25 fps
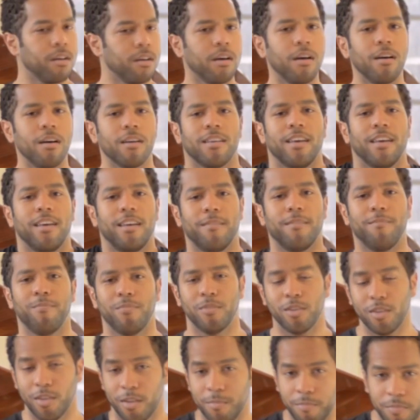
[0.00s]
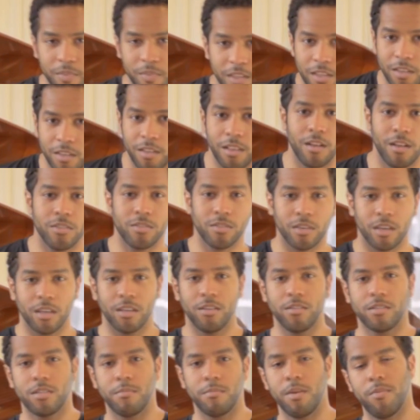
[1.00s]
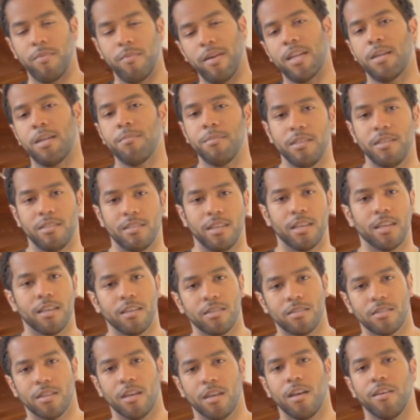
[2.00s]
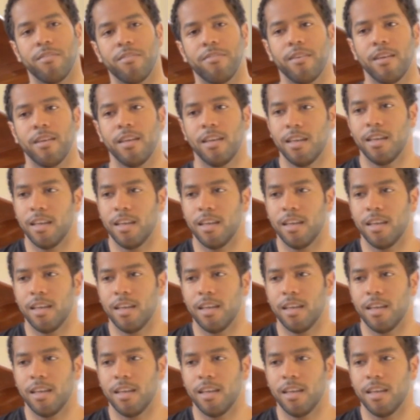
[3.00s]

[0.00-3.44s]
Okay, good. You'll also get used to me randomly singing stuff.